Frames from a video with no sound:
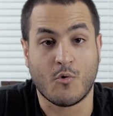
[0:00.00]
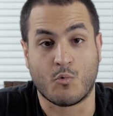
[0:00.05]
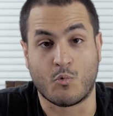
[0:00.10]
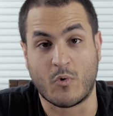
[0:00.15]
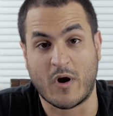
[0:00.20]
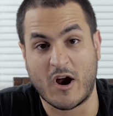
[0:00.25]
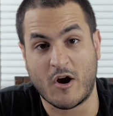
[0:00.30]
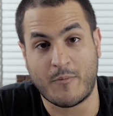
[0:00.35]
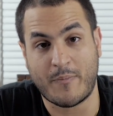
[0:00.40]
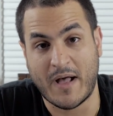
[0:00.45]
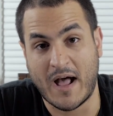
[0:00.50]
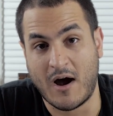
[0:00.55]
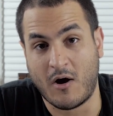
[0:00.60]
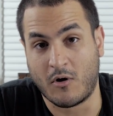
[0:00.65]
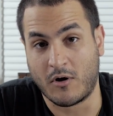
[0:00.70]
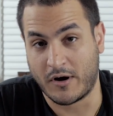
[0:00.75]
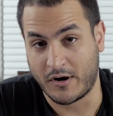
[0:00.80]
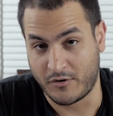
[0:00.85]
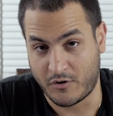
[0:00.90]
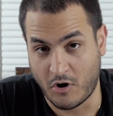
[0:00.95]
rare
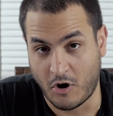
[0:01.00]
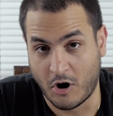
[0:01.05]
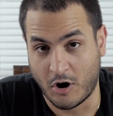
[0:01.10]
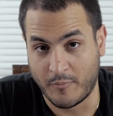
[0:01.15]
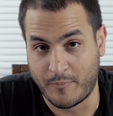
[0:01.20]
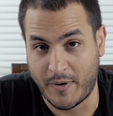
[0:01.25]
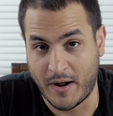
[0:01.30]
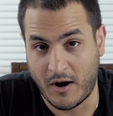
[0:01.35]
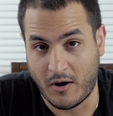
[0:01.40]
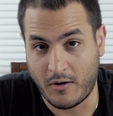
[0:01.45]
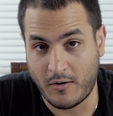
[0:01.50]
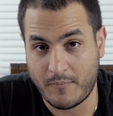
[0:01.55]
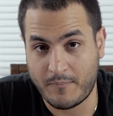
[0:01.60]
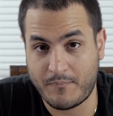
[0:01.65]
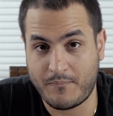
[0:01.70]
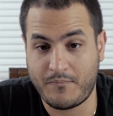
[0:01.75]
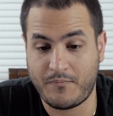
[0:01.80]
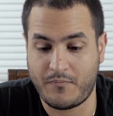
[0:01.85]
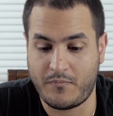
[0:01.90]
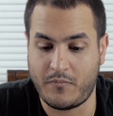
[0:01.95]
power and card power.
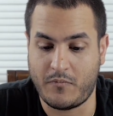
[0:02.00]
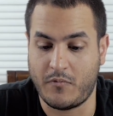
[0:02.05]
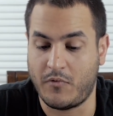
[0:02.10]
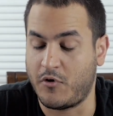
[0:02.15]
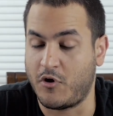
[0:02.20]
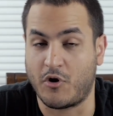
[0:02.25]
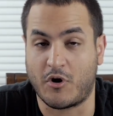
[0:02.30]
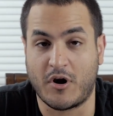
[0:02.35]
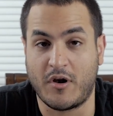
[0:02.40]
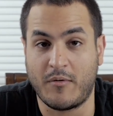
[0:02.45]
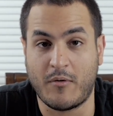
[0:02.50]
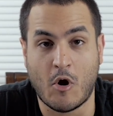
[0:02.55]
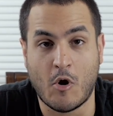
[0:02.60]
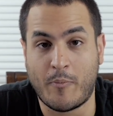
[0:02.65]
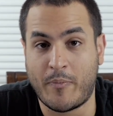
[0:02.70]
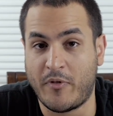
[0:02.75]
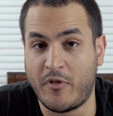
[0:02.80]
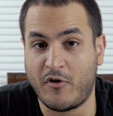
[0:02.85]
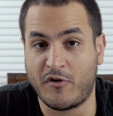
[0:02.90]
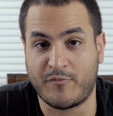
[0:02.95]
You're going to
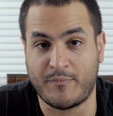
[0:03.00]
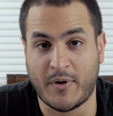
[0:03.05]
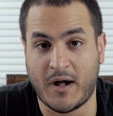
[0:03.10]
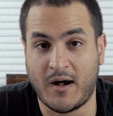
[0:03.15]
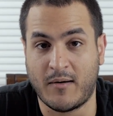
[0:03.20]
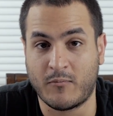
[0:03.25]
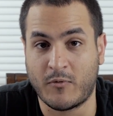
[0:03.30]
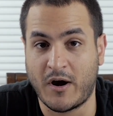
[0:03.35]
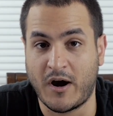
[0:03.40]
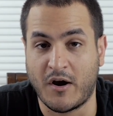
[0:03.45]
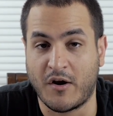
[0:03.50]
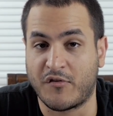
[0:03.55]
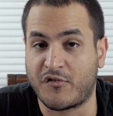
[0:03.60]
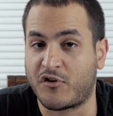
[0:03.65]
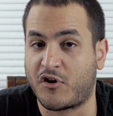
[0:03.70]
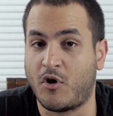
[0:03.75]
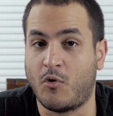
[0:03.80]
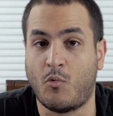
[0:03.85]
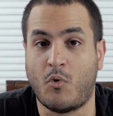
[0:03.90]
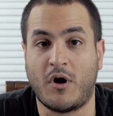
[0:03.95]
open those bomb rares.
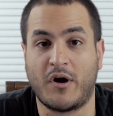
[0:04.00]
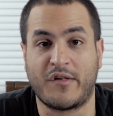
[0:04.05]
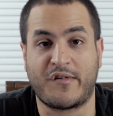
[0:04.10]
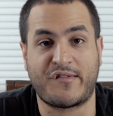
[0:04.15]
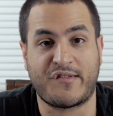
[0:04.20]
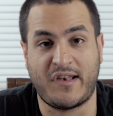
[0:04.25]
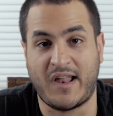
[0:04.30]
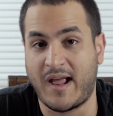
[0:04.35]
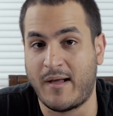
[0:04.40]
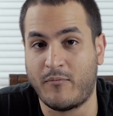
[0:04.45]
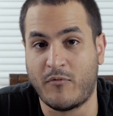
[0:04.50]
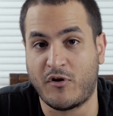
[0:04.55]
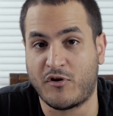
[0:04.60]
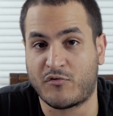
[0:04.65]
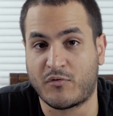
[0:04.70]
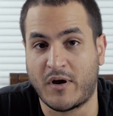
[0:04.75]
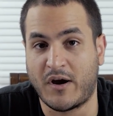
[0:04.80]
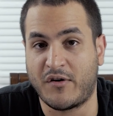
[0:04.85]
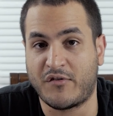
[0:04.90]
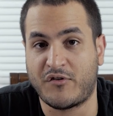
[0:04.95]
You're going to want to slam
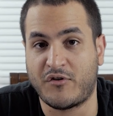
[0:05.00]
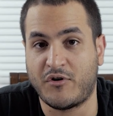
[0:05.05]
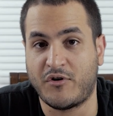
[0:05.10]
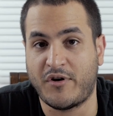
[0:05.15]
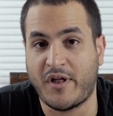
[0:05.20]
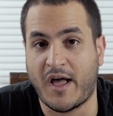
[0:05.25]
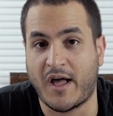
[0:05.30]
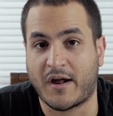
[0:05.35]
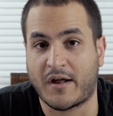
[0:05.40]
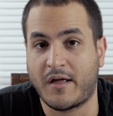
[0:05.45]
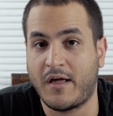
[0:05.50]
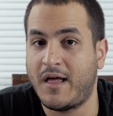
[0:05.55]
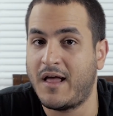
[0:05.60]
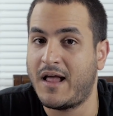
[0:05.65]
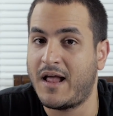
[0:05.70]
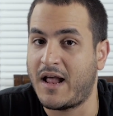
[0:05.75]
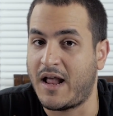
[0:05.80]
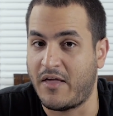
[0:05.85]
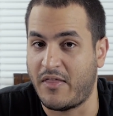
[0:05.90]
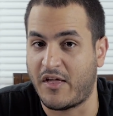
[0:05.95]
those rares in your deck.
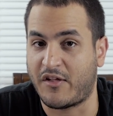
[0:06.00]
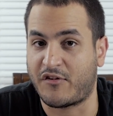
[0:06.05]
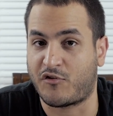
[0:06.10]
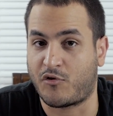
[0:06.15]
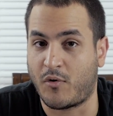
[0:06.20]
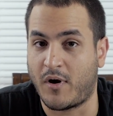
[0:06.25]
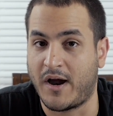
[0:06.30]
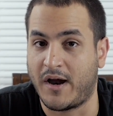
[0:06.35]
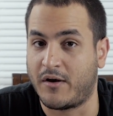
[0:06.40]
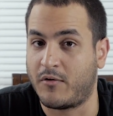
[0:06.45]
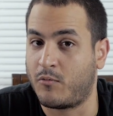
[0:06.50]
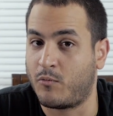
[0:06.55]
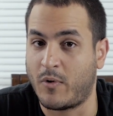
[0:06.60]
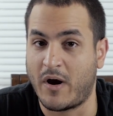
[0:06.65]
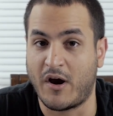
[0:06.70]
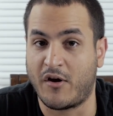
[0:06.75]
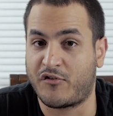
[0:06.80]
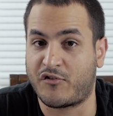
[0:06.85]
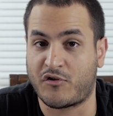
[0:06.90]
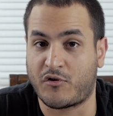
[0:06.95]
And that's great.
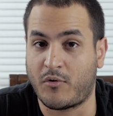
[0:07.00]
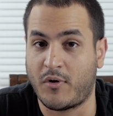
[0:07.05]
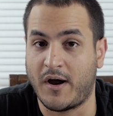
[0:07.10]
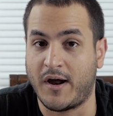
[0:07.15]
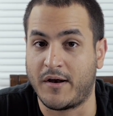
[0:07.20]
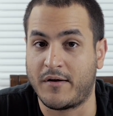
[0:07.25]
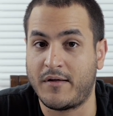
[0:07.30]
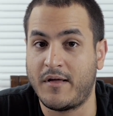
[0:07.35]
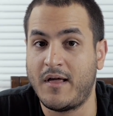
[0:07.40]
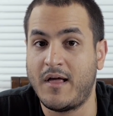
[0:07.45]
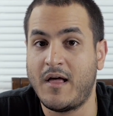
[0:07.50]
Rares are great.